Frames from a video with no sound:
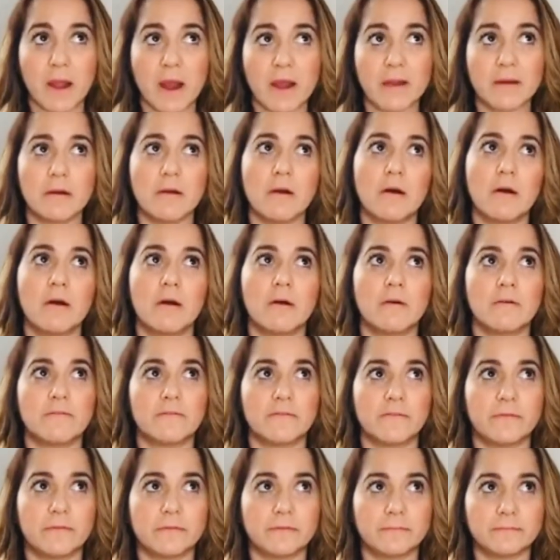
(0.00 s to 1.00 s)
part of
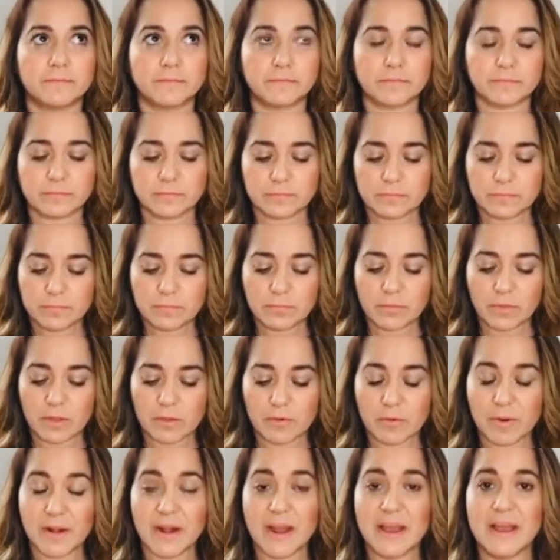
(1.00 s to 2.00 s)

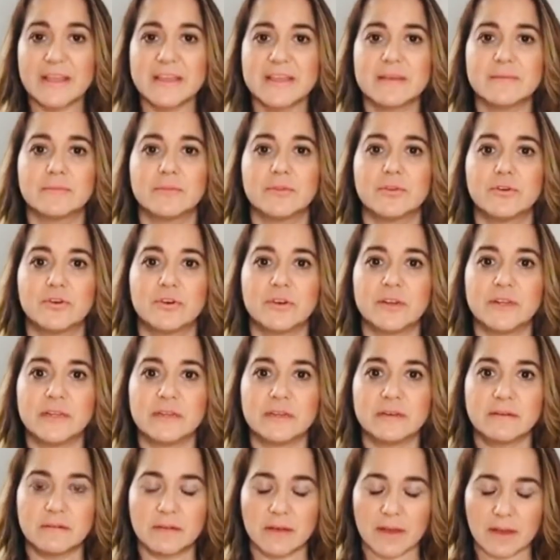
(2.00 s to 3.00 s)
what I am
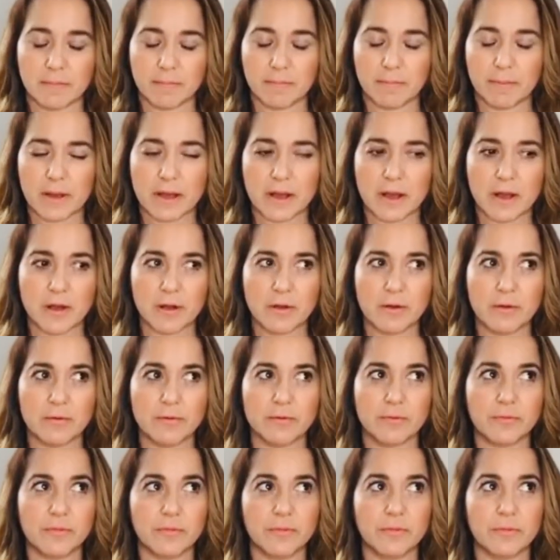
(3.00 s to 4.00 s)
learning
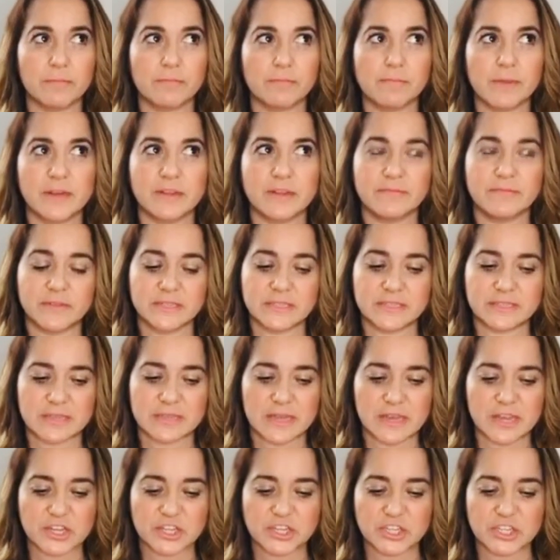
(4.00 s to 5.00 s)
about
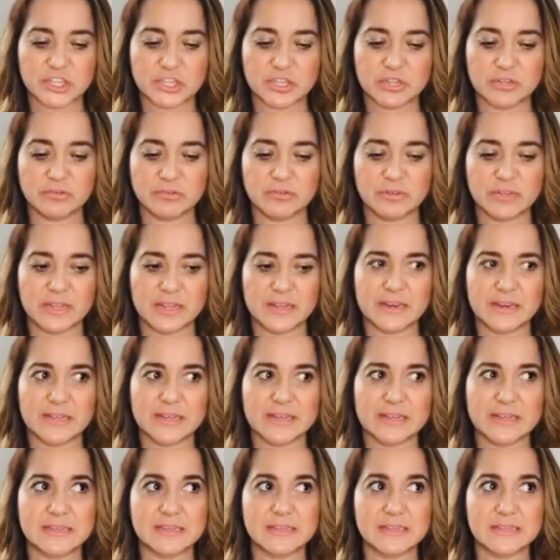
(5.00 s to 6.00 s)
manifestation, it
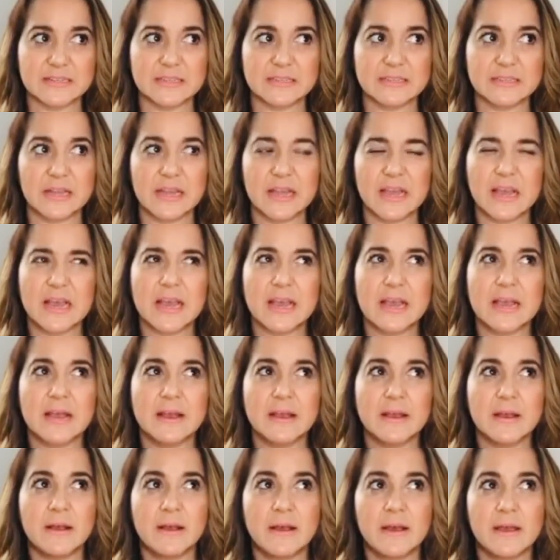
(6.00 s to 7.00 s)
is
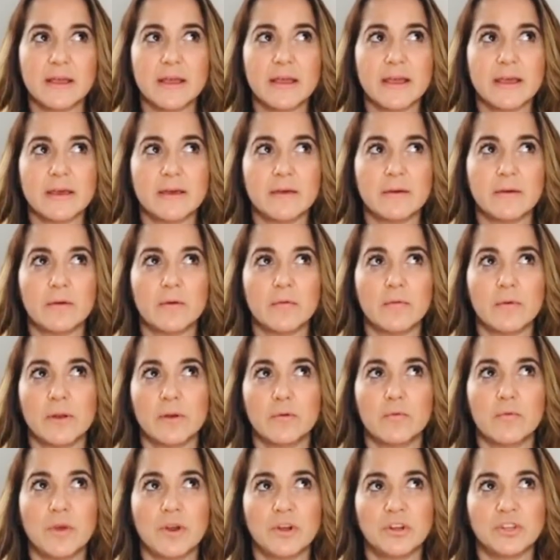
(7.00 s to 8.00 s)

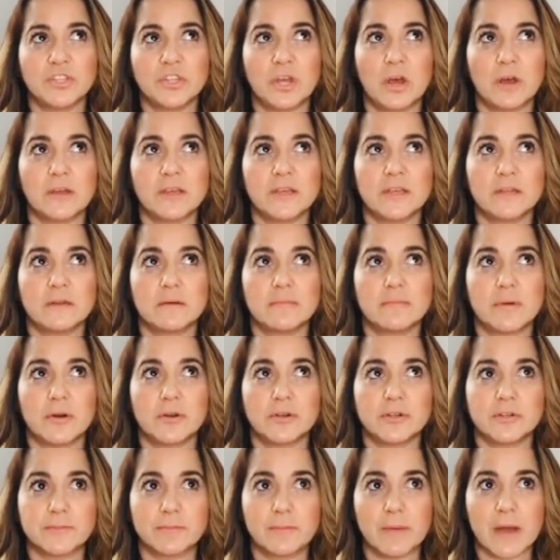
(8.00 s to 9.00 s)
when we are talking
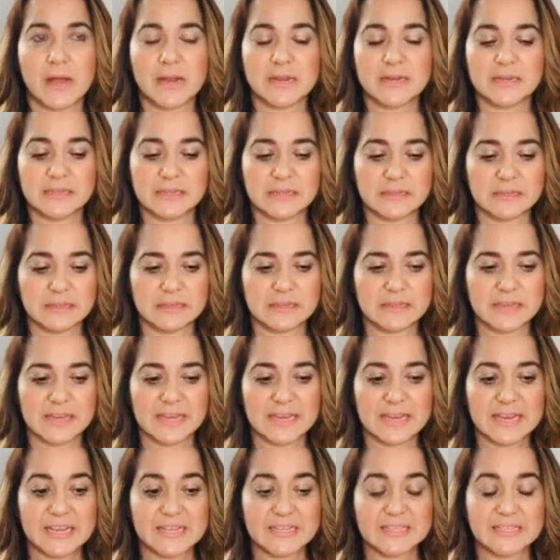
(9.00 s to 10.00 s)
about money,
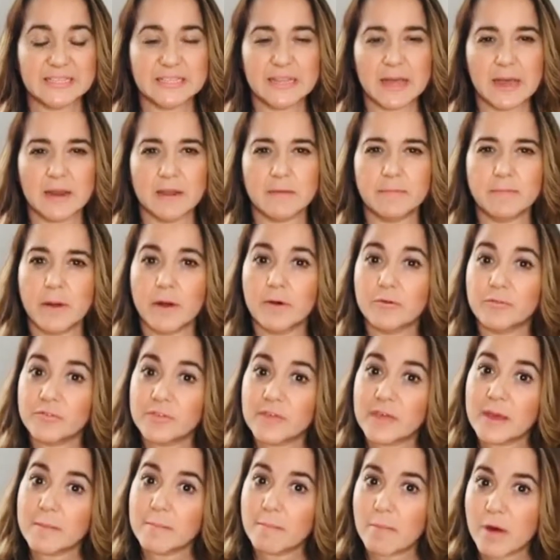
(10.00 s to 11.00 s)
it's not about
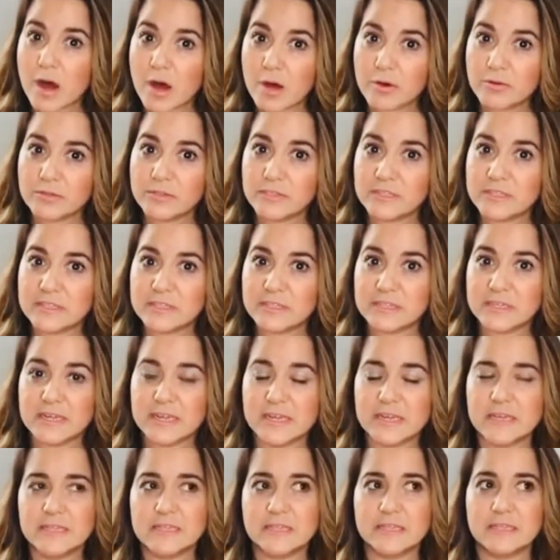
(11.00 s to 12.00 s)
the amount,
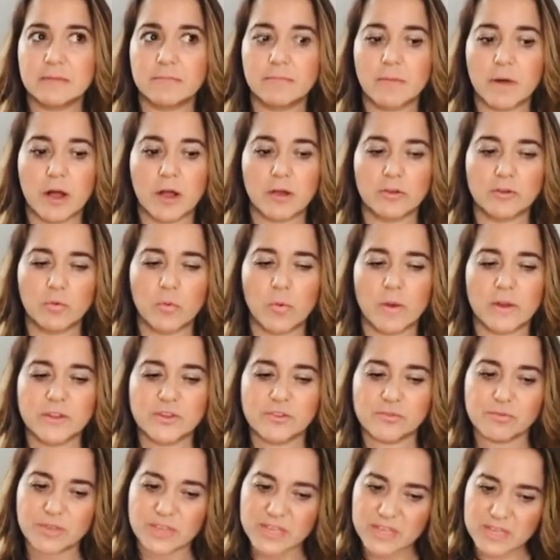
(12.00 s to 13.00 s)
it's about what
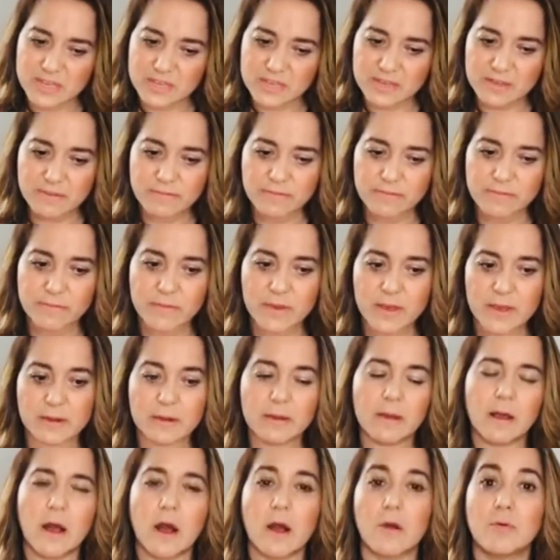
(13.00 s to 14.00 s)
you give and
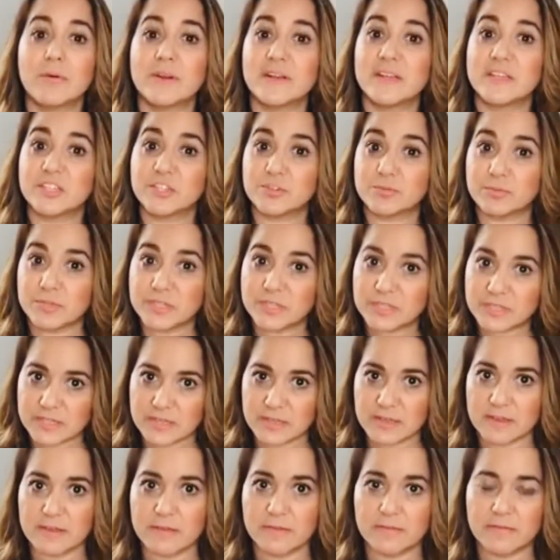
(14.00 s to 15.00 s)
how it is
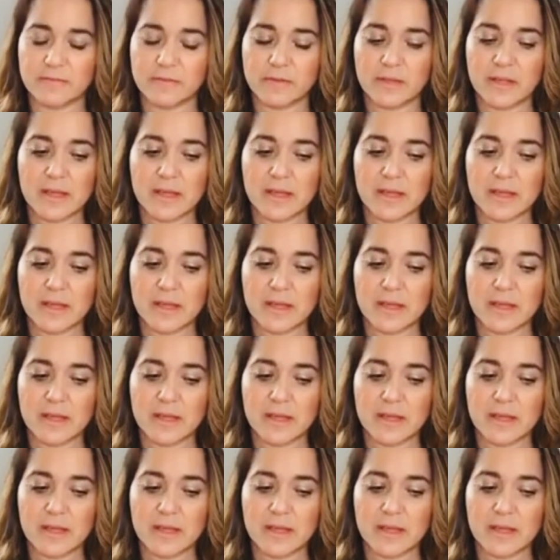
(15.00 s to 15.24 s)
received.